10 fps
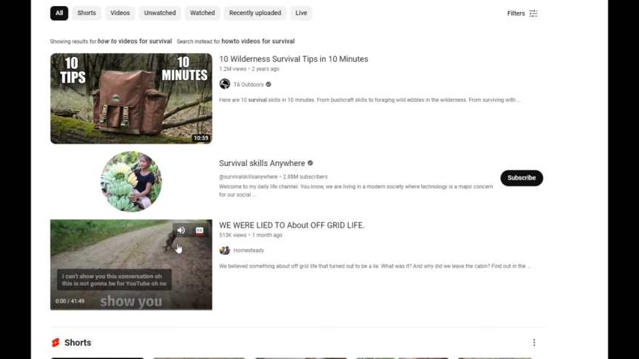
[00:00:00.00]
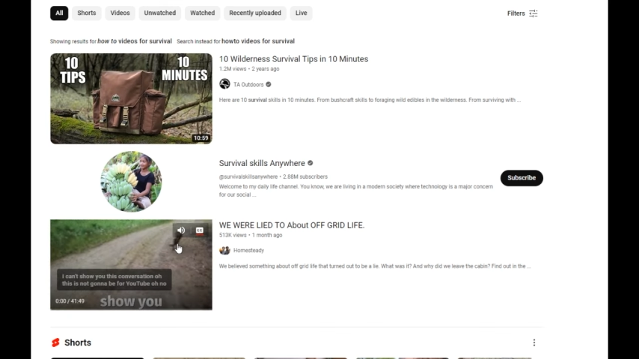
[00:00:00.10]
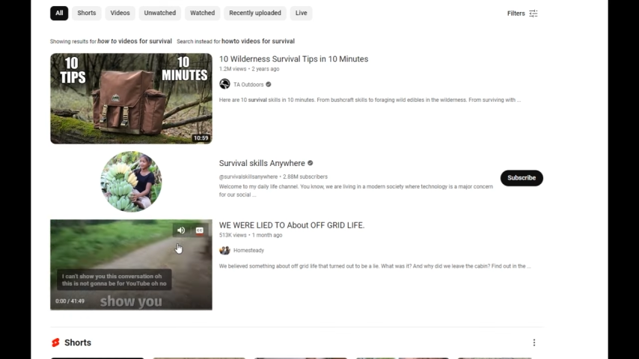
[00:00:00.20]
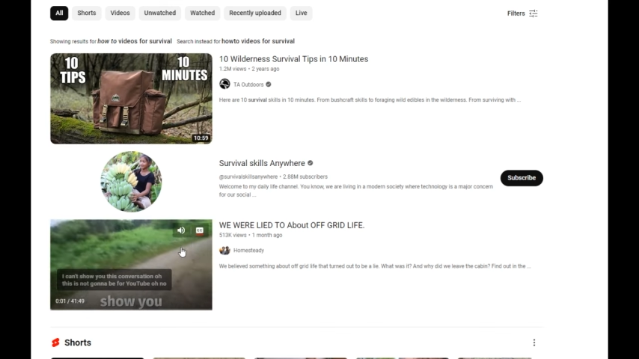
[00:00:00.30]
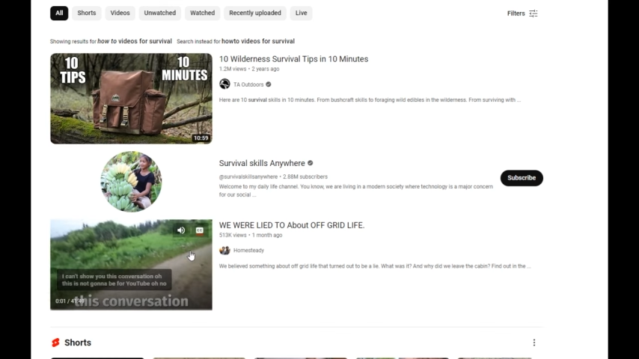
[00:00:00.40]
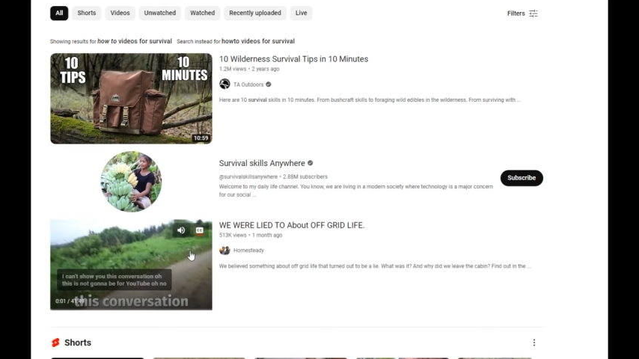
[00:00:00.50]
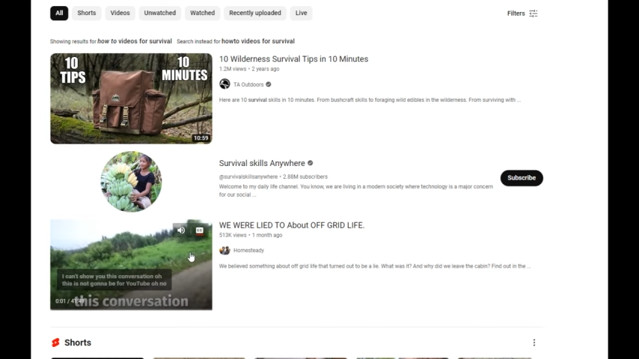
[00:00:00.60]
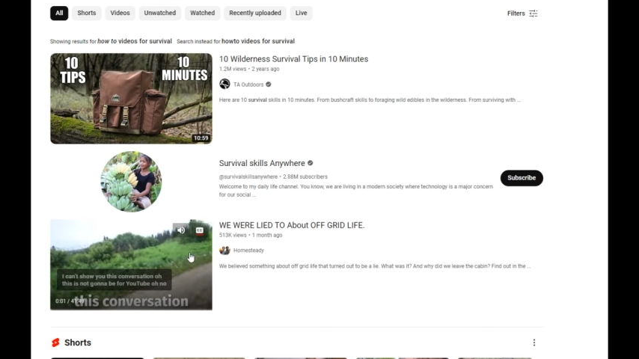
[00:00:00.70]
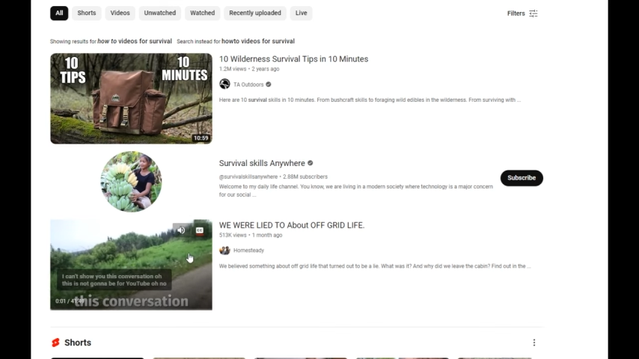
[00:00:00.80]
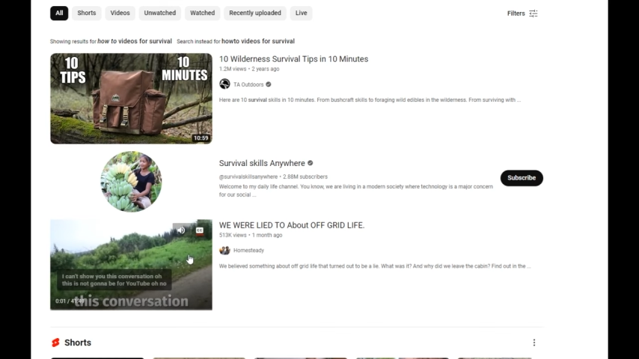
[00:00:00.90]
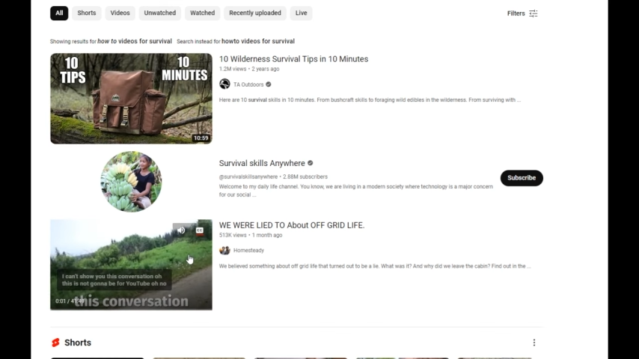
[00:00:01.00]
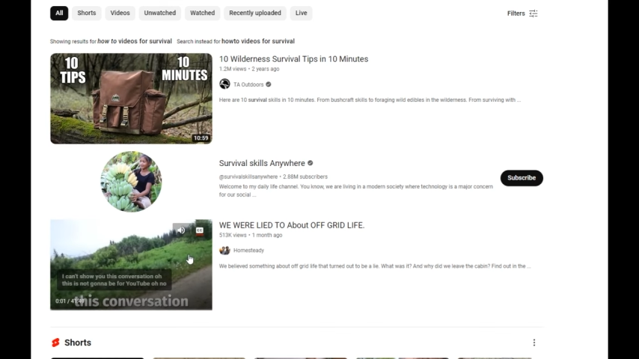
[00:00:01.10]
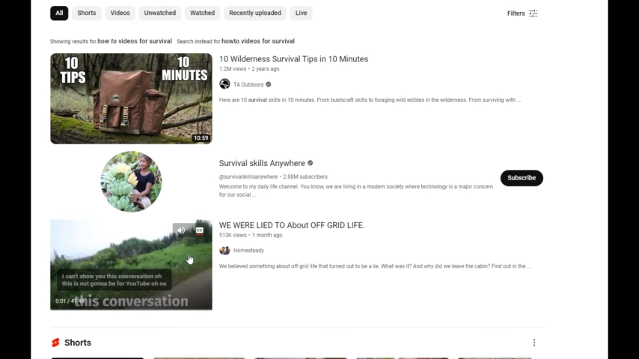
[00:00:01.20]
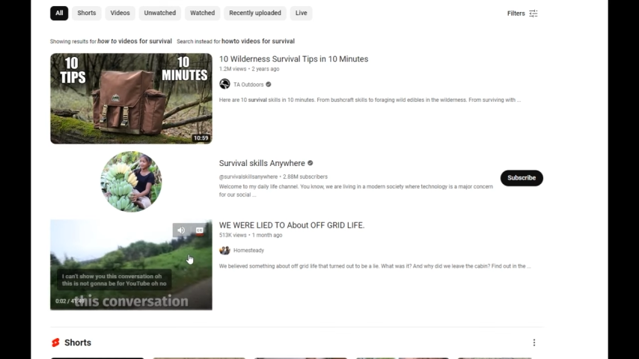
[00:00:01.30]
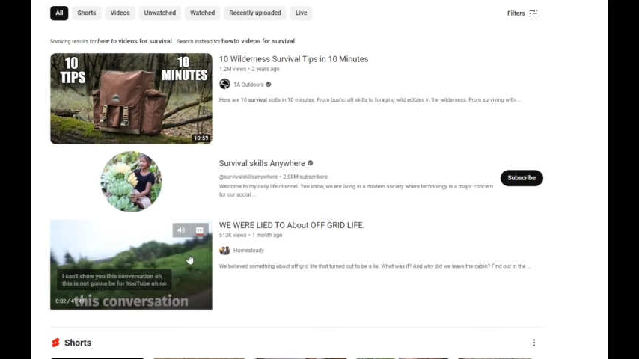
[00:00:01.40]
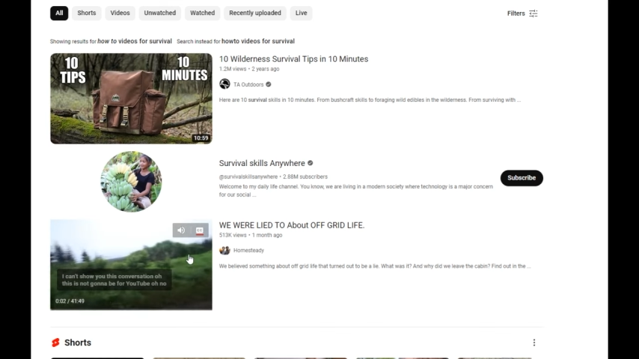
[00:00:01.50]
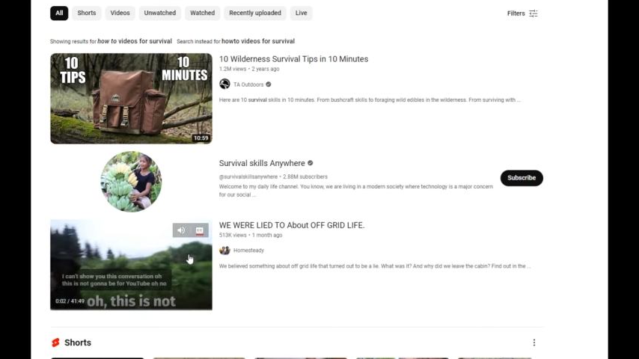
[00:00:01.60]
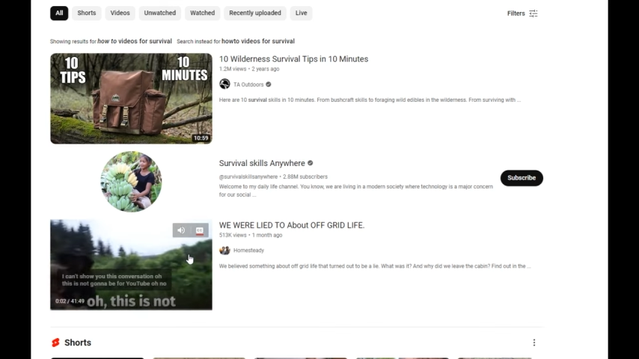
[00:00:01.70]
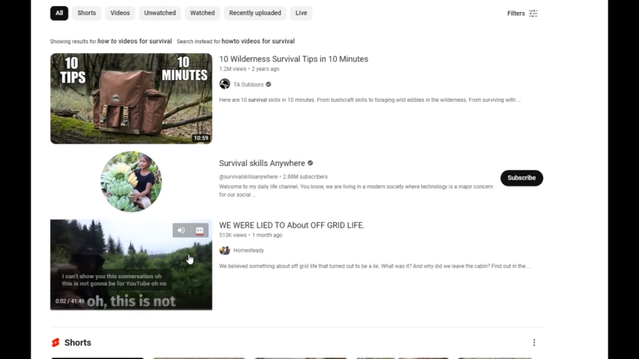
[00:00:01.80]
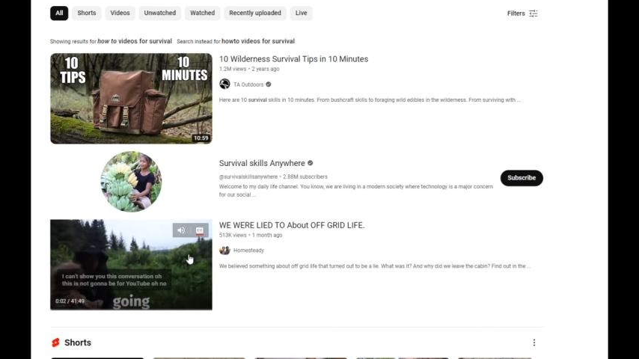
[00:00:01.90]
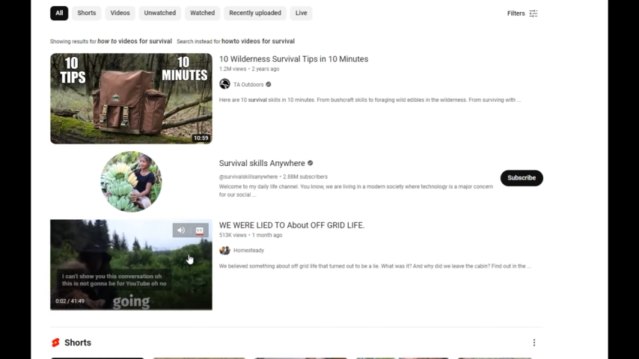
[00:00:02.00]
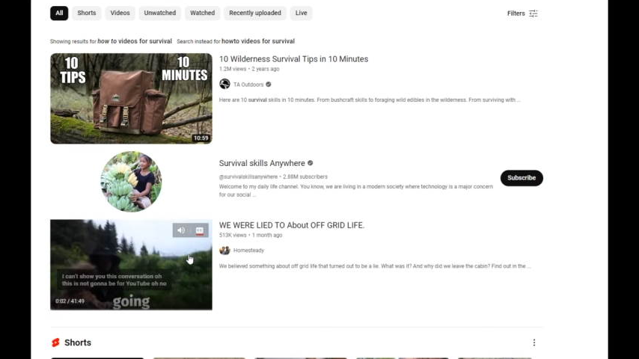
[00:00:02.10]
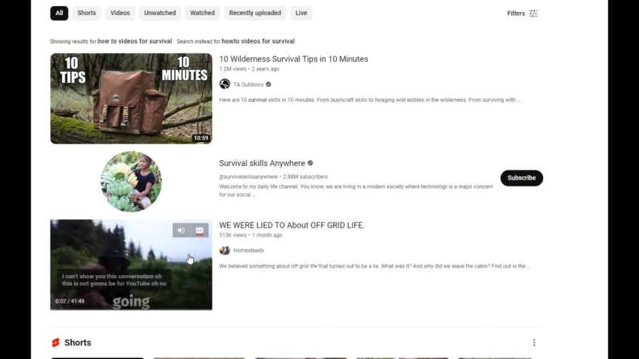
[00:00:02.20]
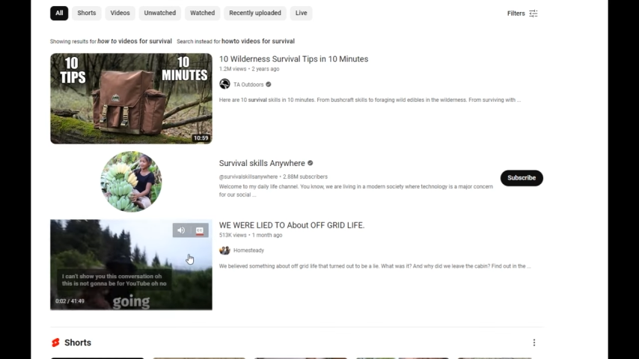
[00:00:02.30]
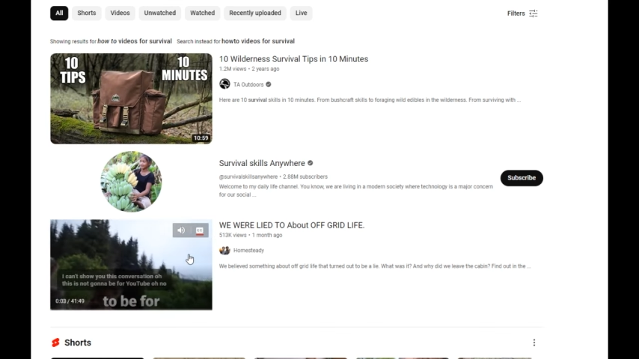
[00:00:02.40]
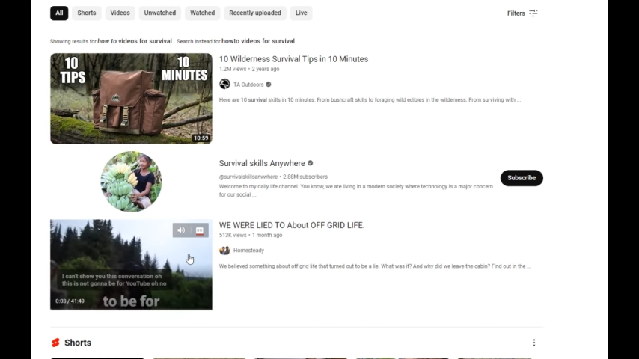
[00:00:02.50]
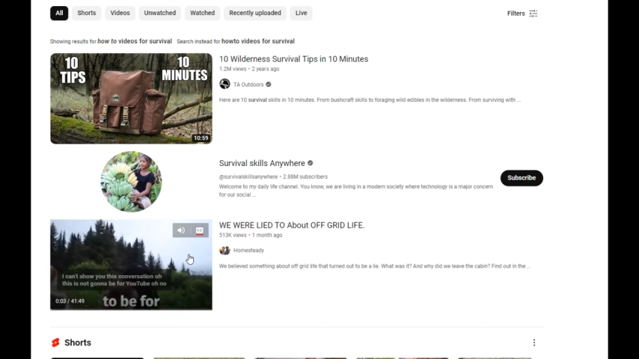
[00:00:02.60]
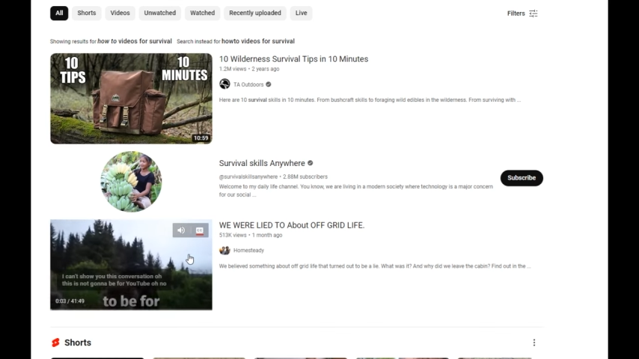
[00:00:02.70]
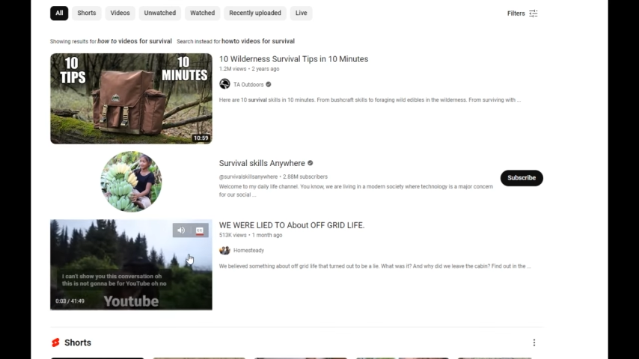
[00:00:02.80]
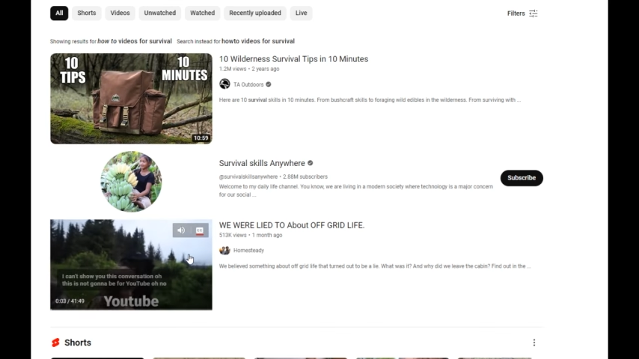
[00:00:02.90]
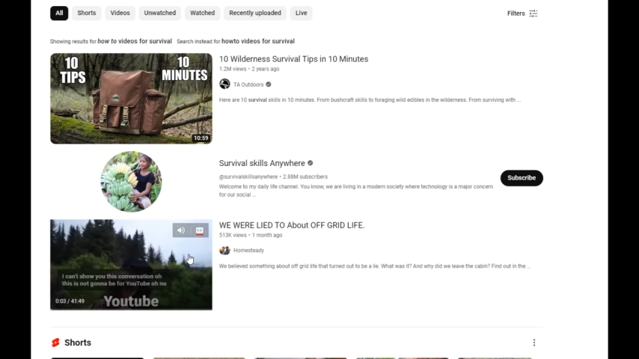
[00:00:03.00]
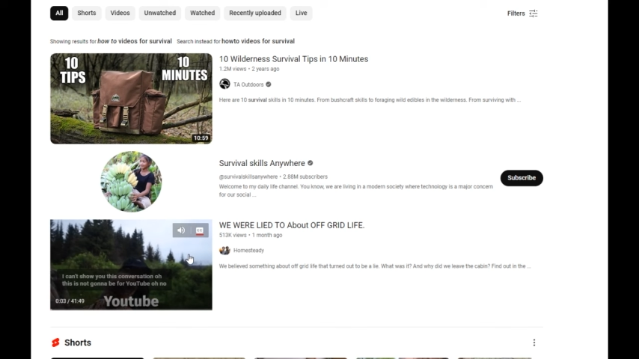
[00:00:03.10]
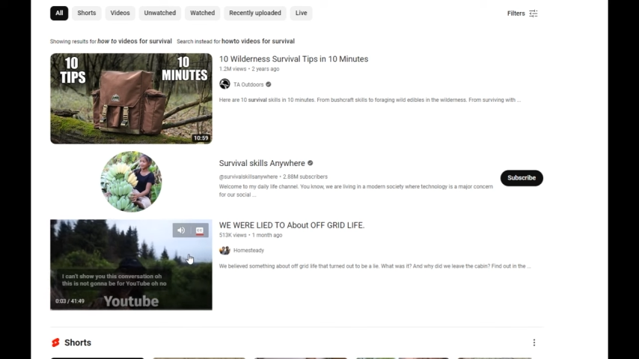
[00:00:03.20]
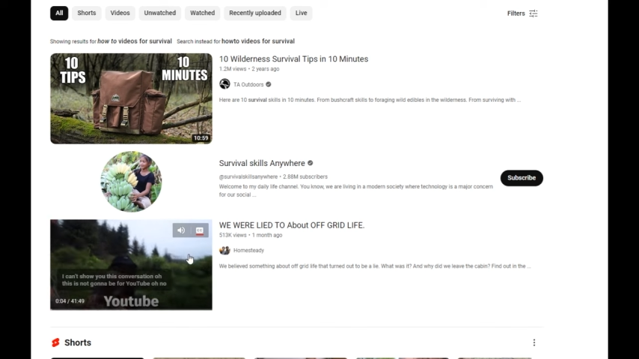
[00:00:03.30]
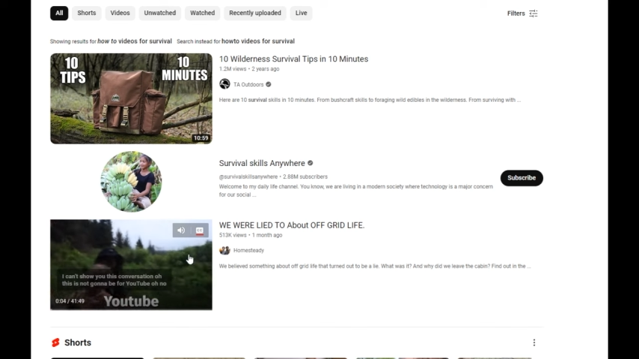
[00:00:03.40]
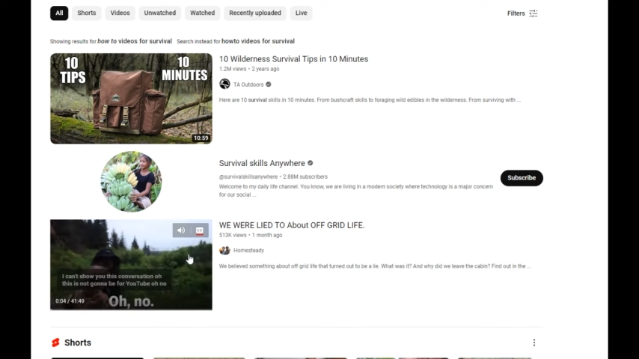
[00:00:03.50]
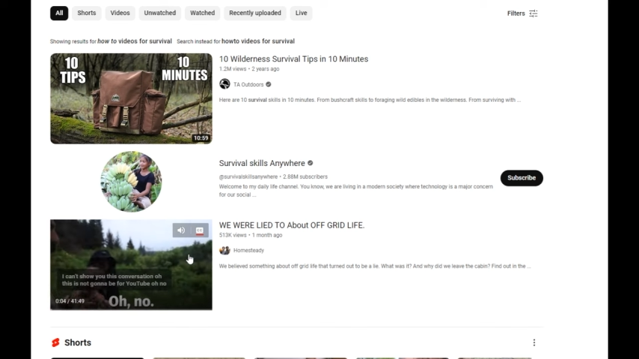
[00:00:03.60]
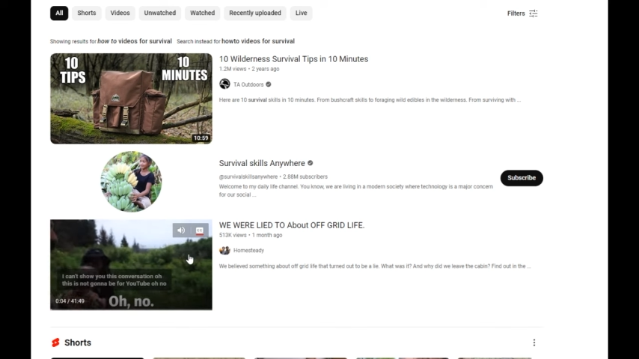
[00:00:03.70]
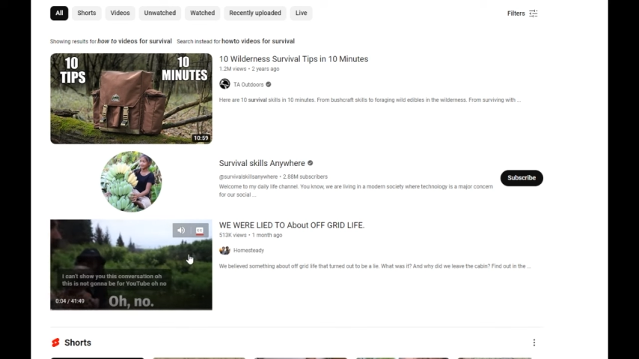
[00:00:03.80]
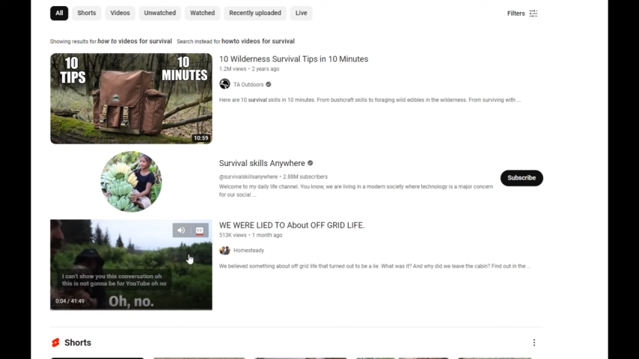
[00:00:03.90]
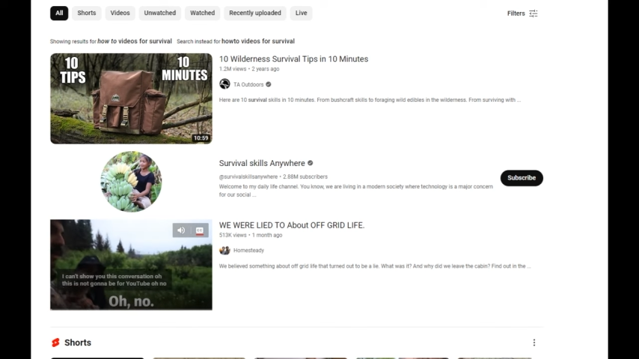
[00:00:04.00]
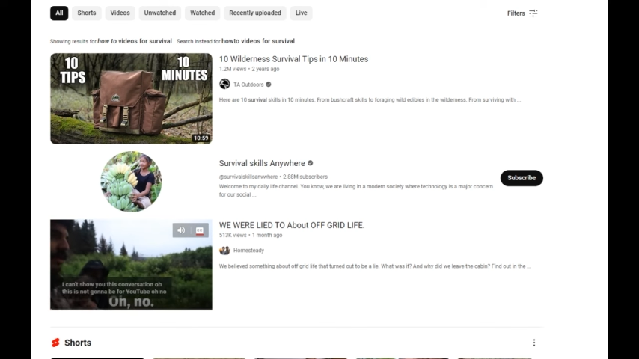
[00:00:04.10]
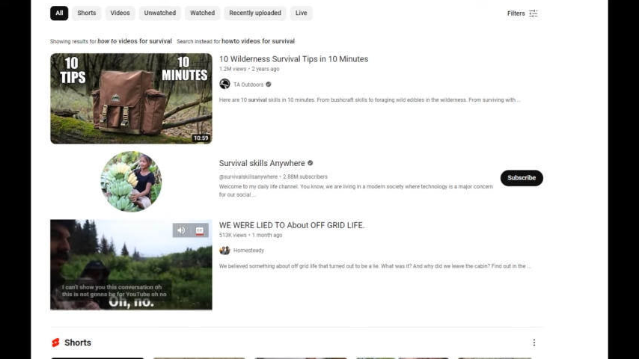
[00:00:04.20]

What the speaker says: No face is visible, so there are no lips to read.